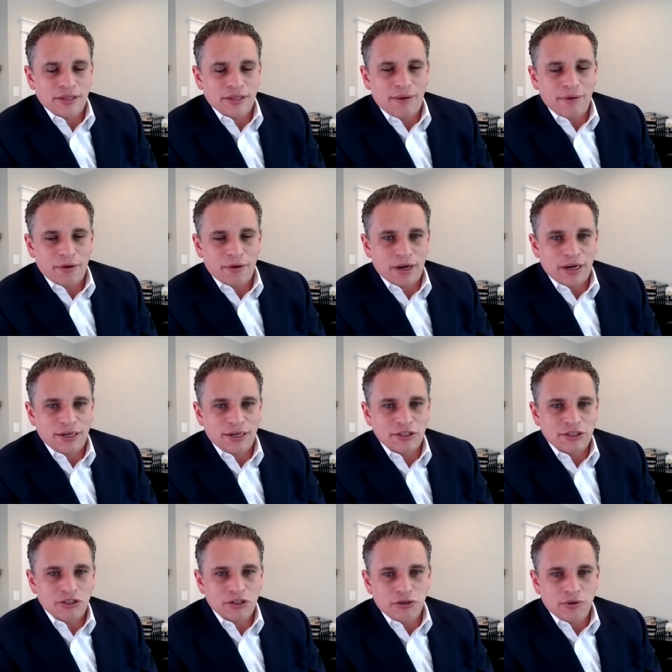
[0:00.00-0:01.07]
tell me what I need
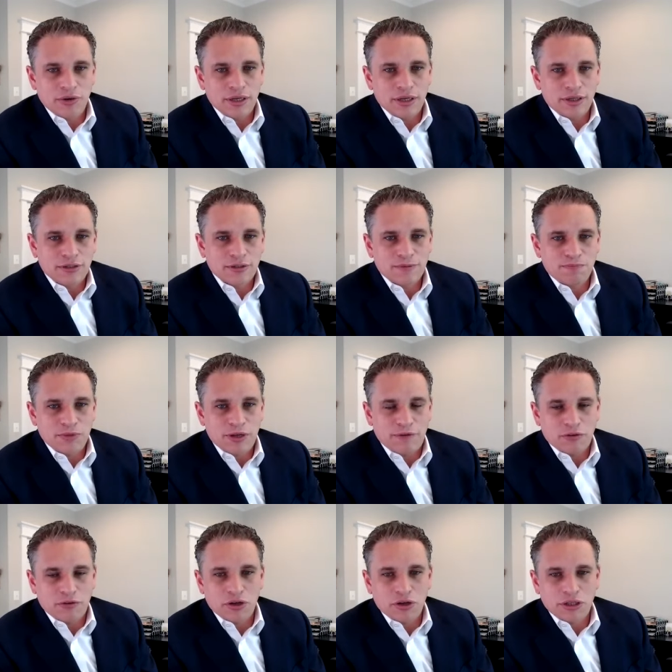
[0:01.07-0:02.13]
to do is you have
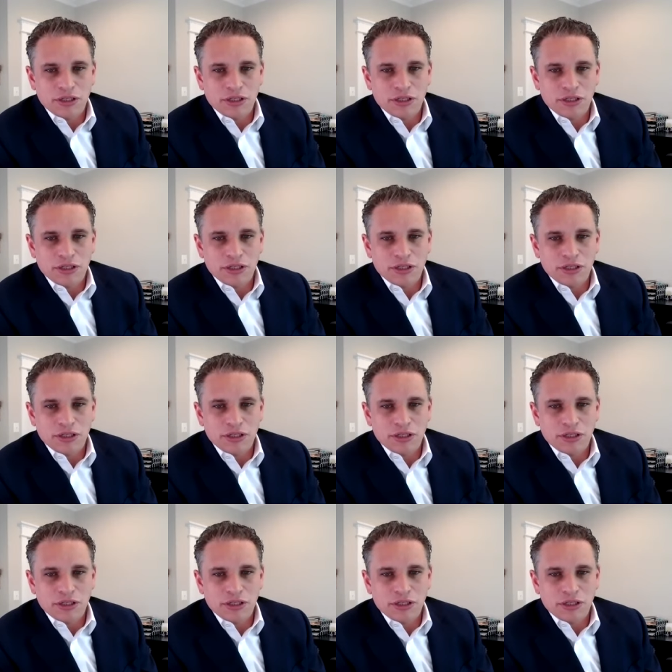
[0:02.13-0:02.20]
to look at